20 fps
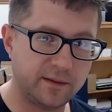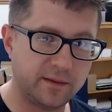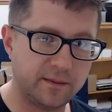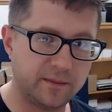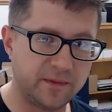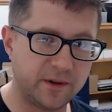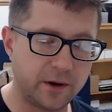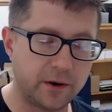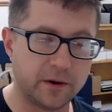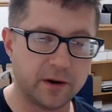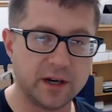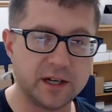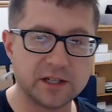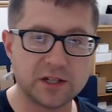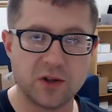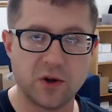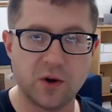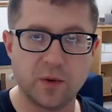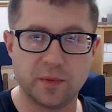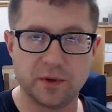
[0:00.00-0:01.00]
there is
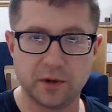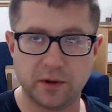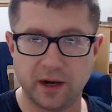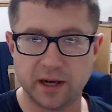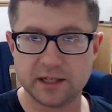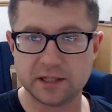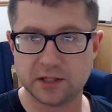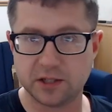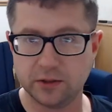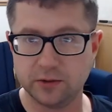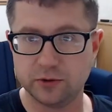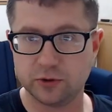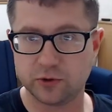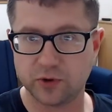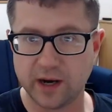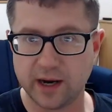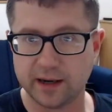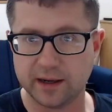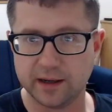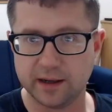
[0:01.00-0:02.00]
no Blue Eyes Toon
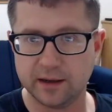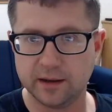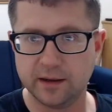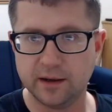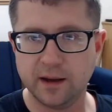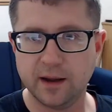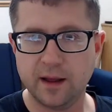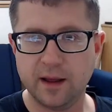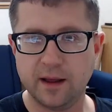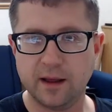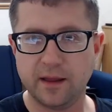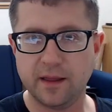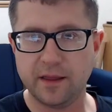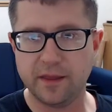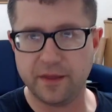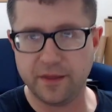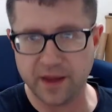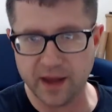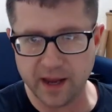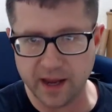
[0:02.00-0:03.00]
Dragon,
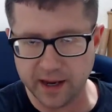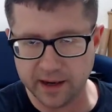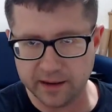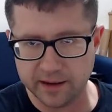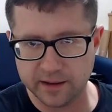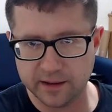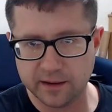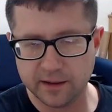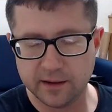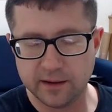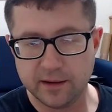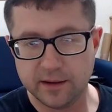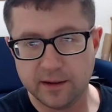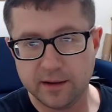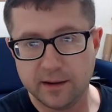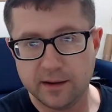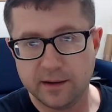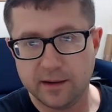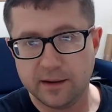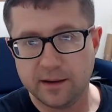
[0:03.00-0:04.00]
then
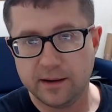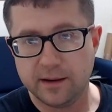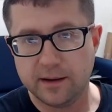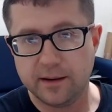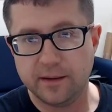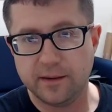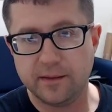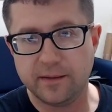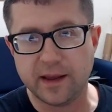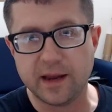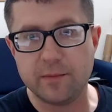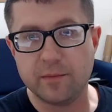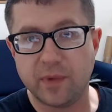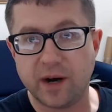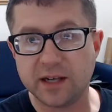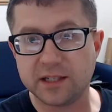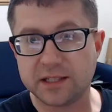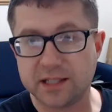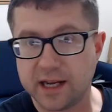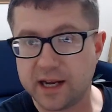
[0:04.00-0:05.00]
they
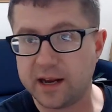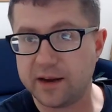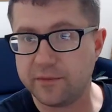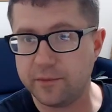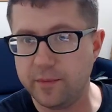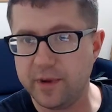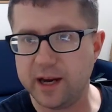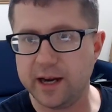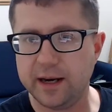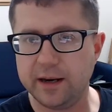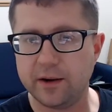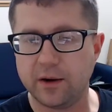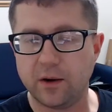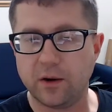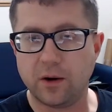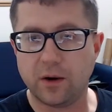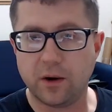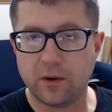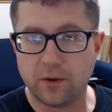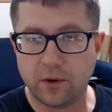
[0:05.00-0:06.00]
must have made
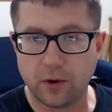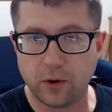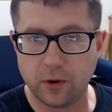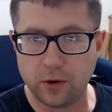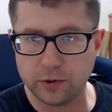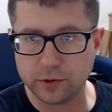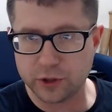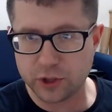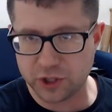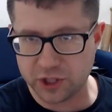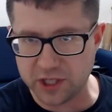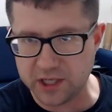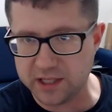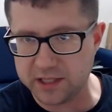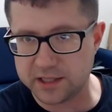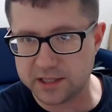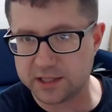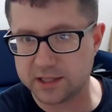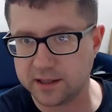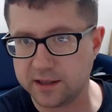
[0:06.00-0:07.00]
whole
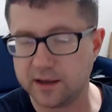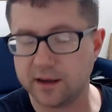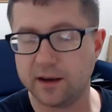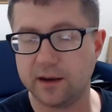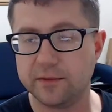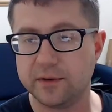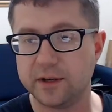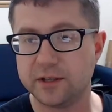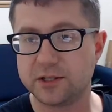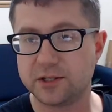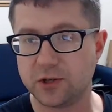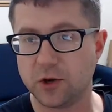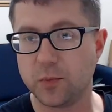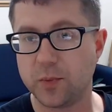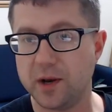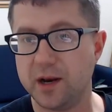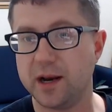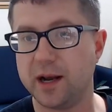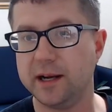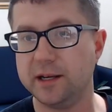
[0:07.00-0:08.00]
sheets of
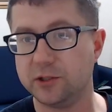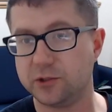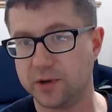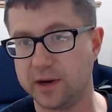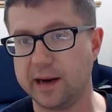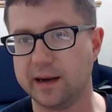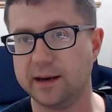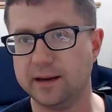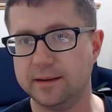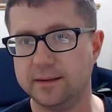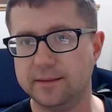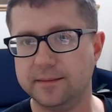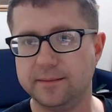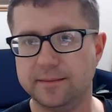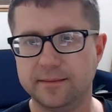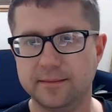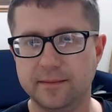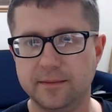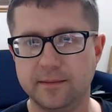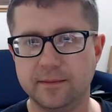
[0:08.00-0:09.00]
Serpent Knight Dragon.
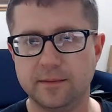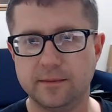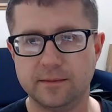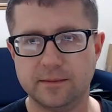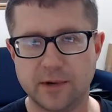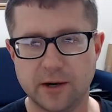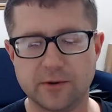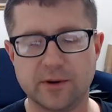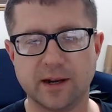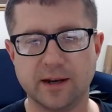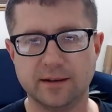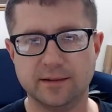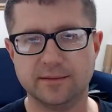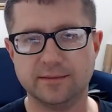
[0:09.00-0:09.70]
Okay.